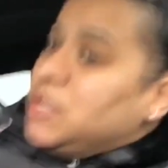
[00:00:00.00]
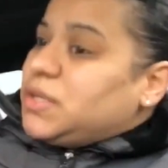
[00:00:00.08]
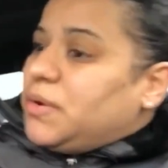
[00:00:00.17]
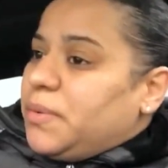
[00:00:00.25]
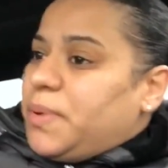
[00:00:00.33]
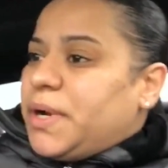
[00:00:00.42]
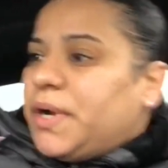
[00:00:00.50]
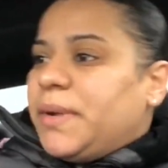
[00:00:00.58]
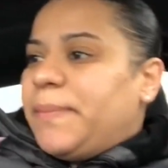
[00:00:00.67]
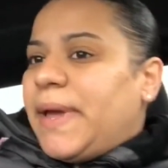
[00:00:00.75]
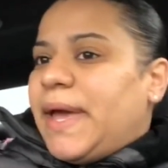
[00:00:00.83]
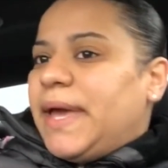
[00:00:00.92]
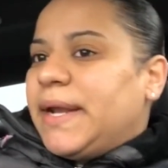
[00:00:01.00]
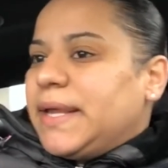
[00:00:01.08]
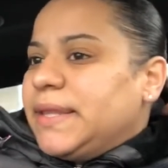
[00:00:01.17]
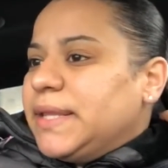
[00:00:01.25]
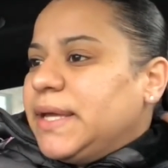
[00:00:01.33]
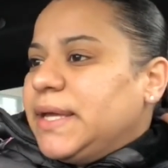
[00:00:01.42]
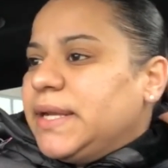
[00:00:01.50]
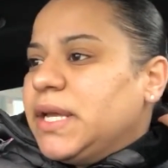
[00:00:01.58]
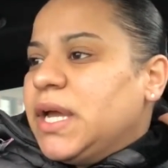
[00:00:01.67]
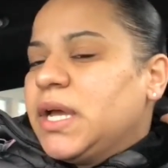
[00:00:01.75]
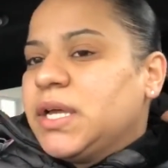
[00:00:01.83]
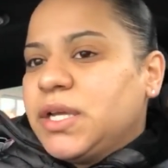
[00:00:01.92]
so we put her to bed and then,
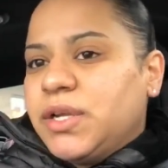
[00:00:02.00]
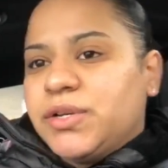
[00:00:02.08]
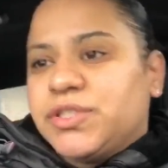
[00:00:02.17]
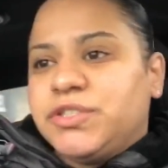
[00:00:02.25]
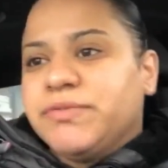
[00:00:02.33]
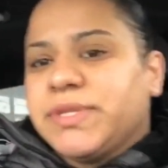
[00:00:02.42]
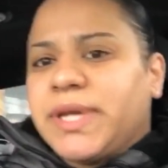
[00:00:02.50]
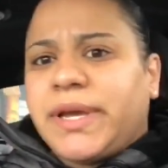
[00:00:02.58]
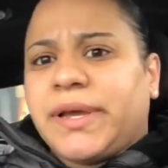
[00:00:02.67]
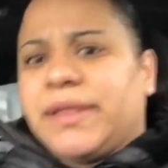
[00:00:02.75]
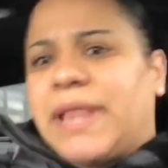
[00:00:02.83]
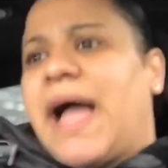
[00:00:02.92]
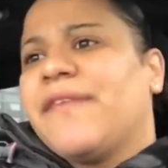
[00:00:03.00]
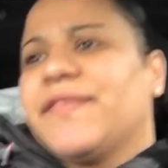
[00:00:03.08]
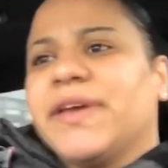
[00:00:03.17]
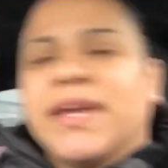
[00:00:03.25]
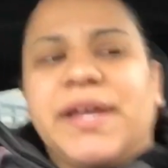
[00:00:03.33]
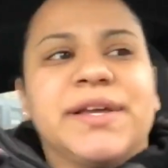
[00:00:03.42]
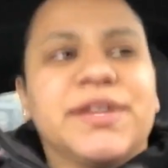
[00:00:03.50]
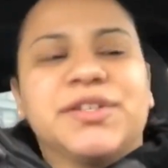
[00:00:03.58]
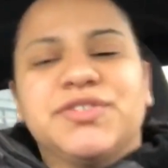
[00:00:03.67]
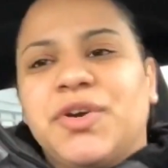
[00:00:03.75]
you know, she was like laughing and